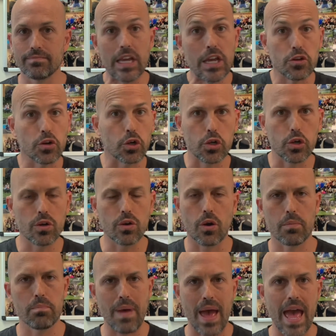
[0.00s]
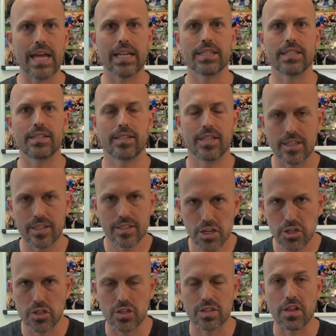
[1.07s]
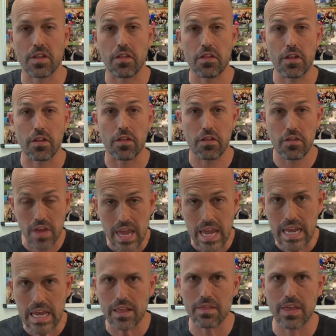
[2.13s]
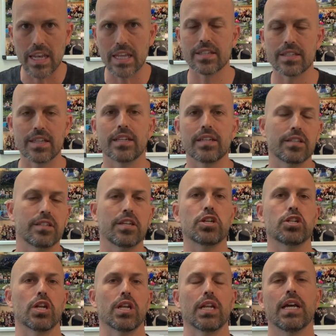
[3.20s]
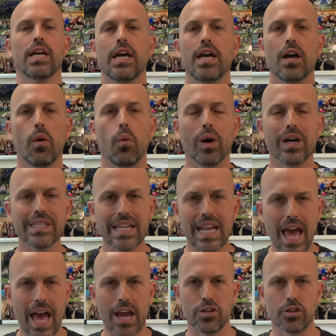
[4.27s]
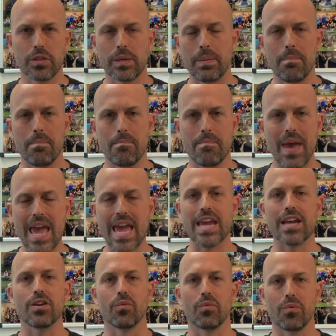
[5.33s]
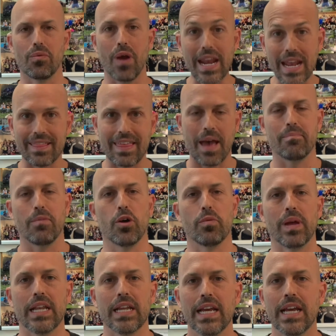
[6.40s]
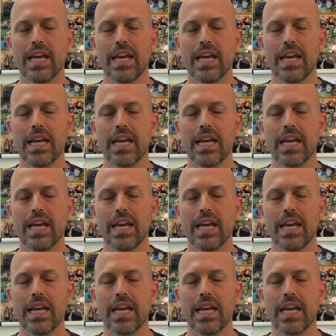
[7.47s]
either good or bad decisions, the, the thing that is the decision wasn't actually made right at that moment.